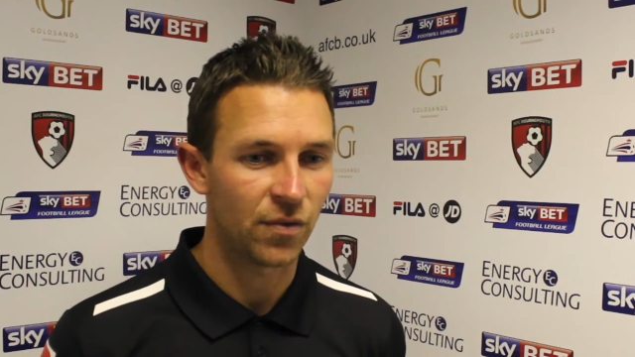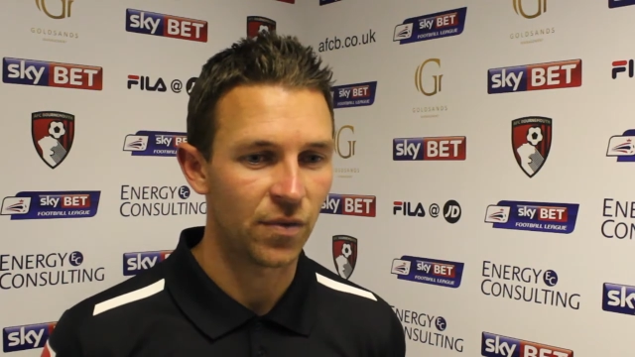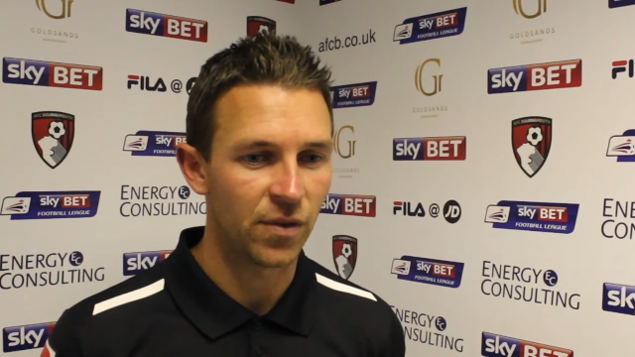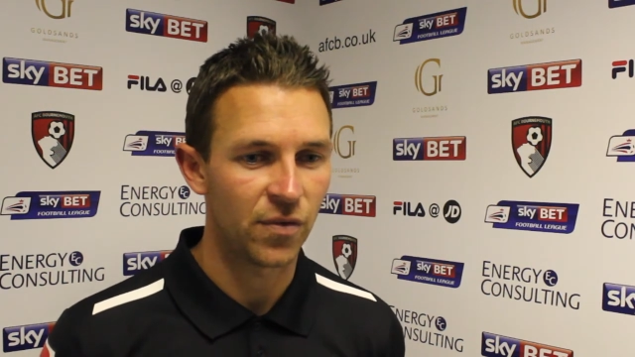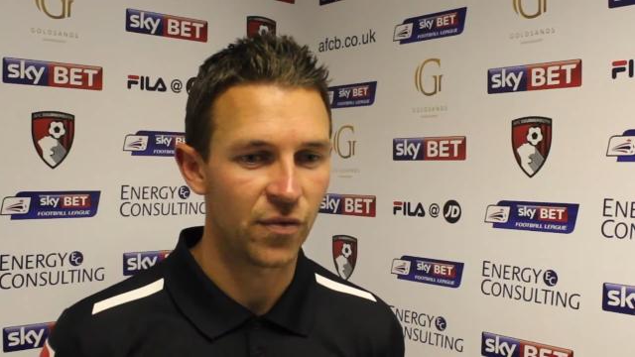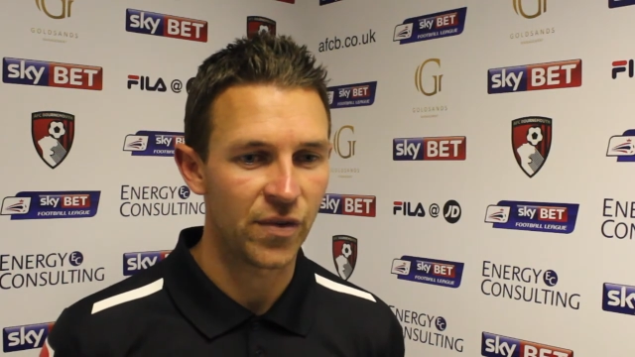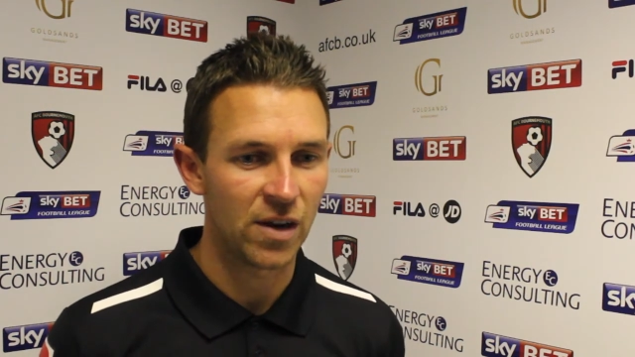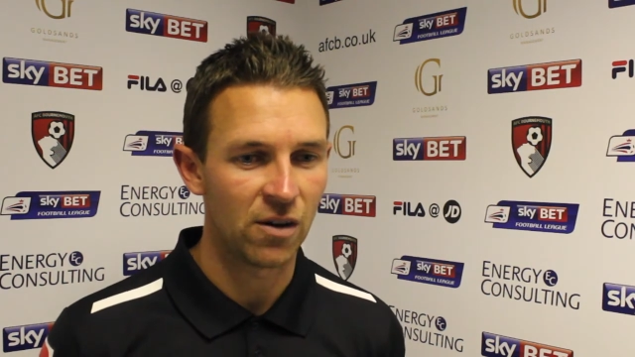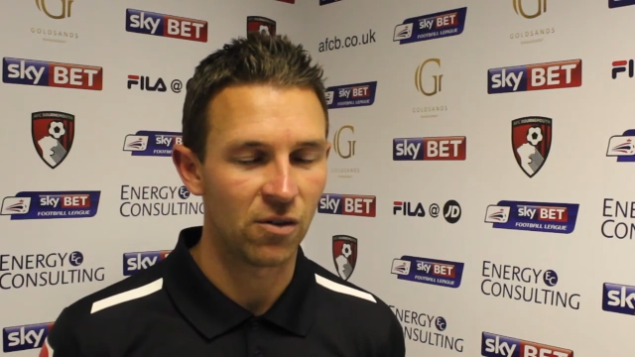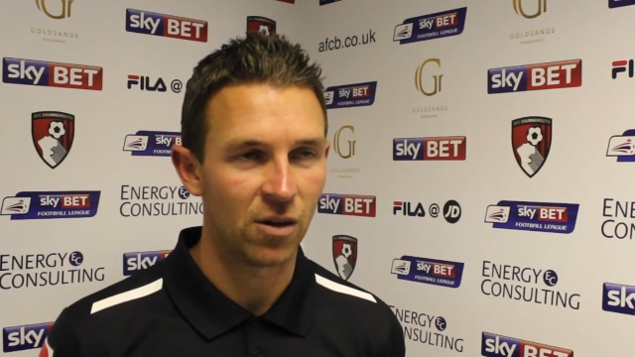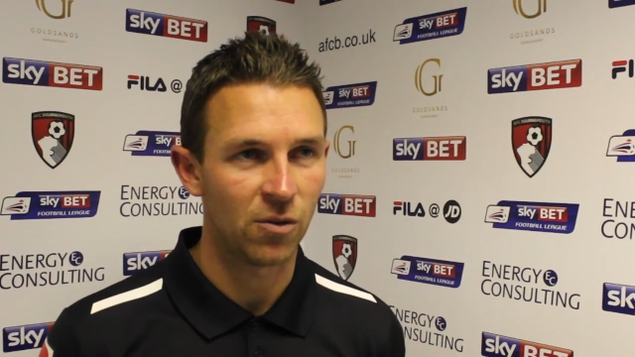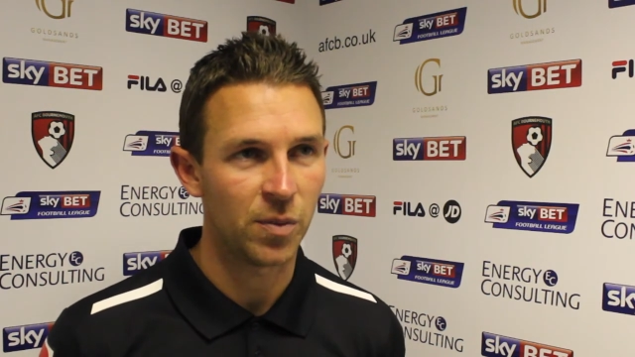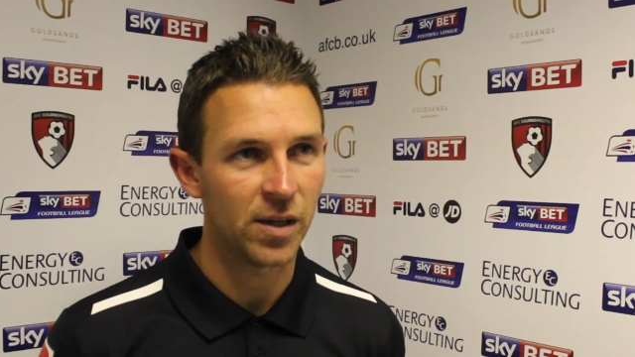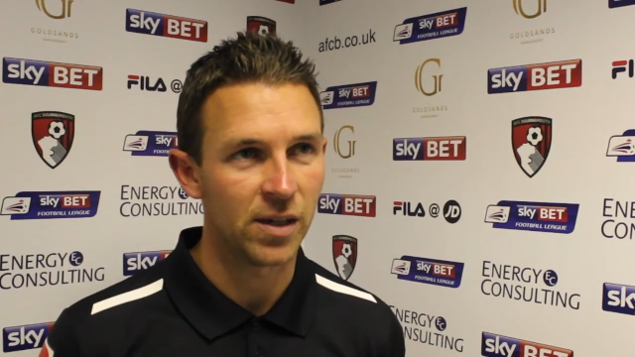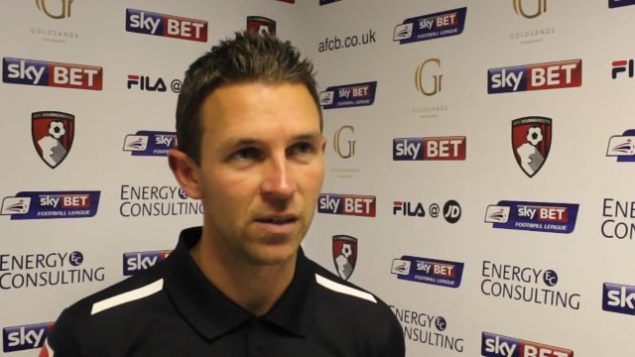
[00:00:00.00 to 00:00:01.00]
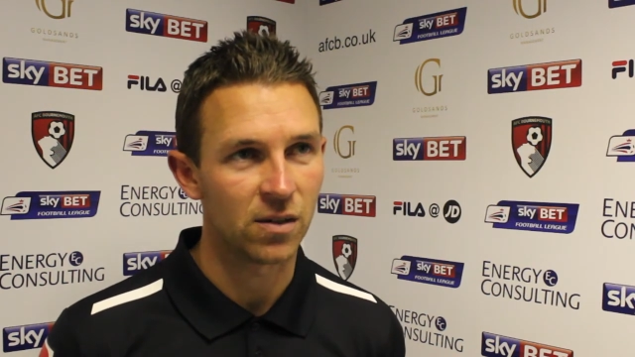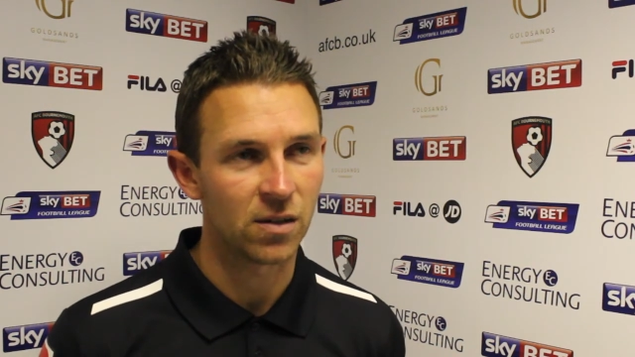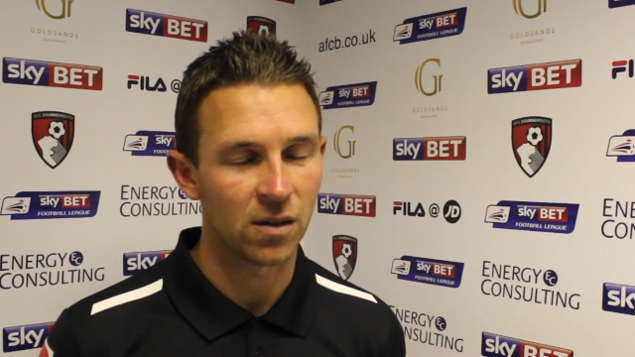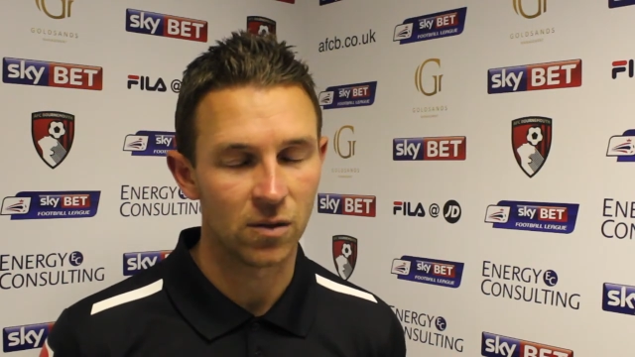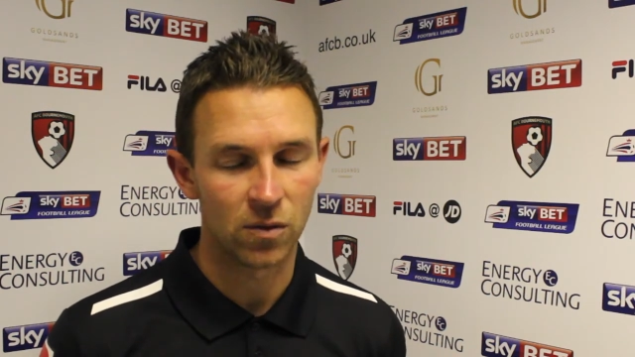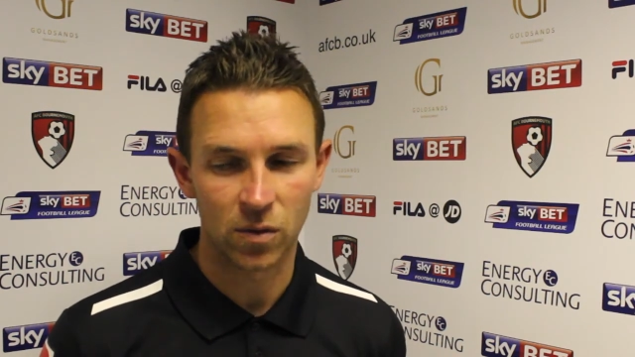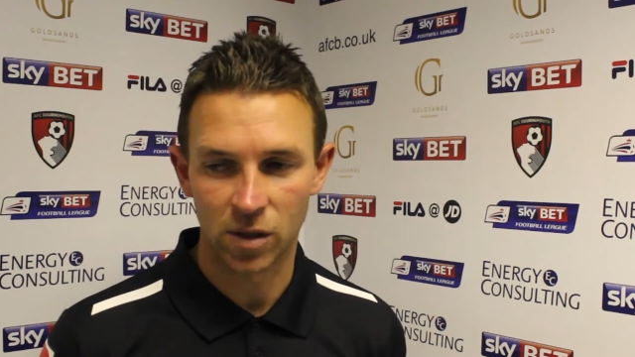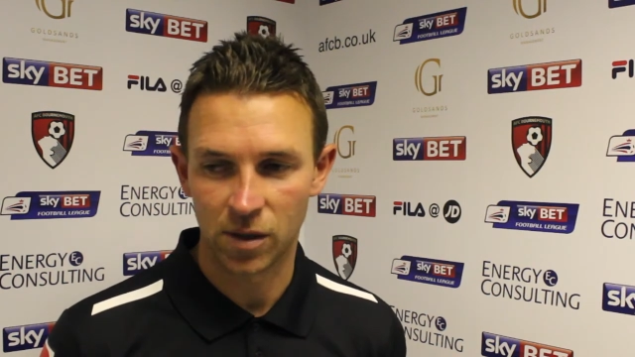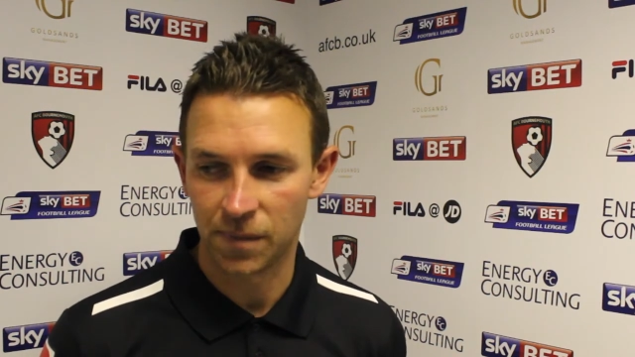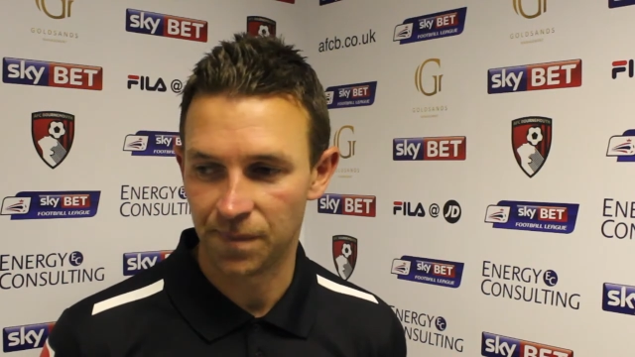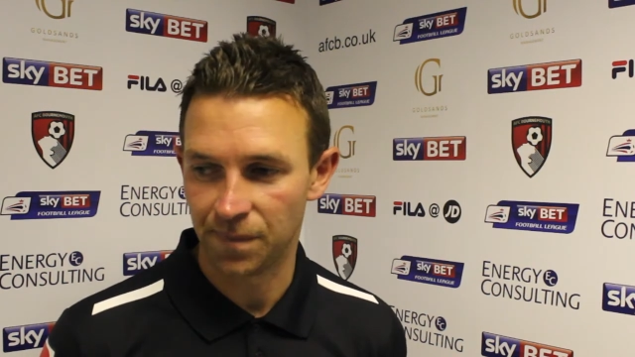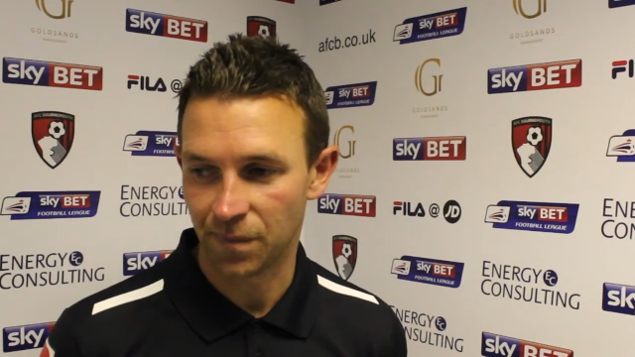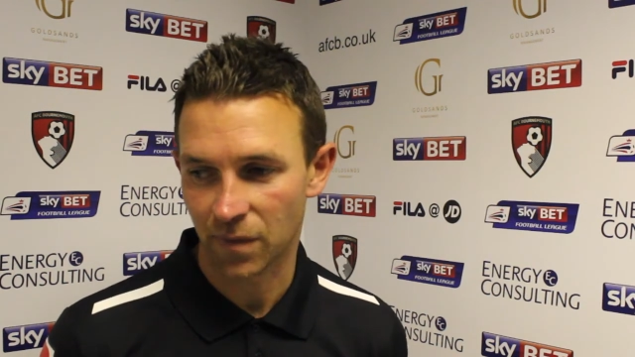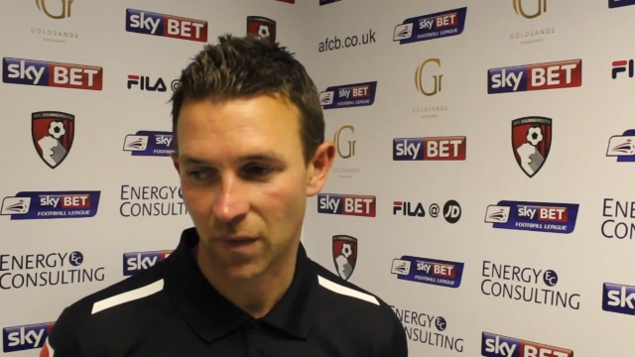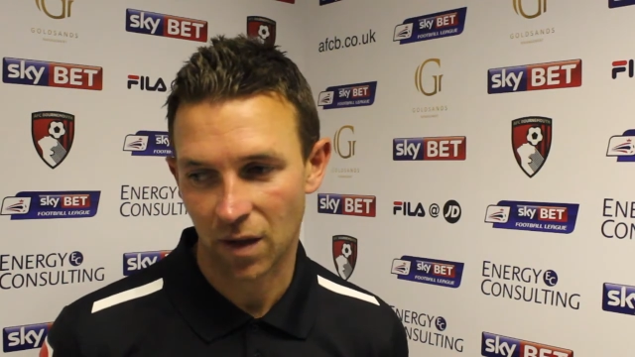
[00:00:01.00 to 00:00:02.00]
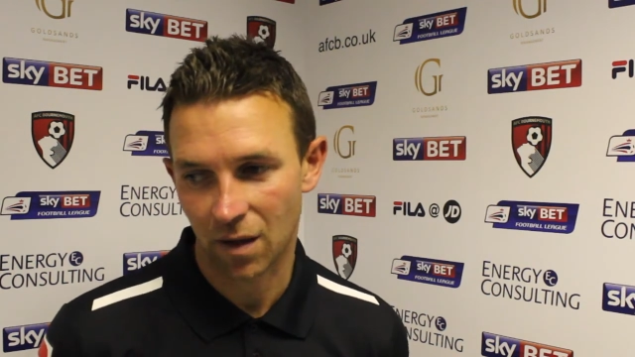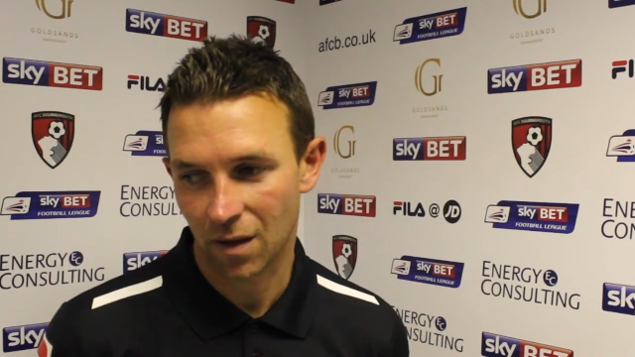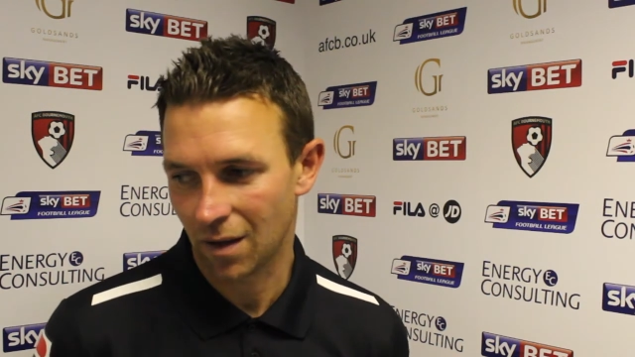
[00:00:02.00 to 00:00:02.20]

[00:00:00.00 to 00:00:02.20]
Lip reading: the fitter I'll be. So.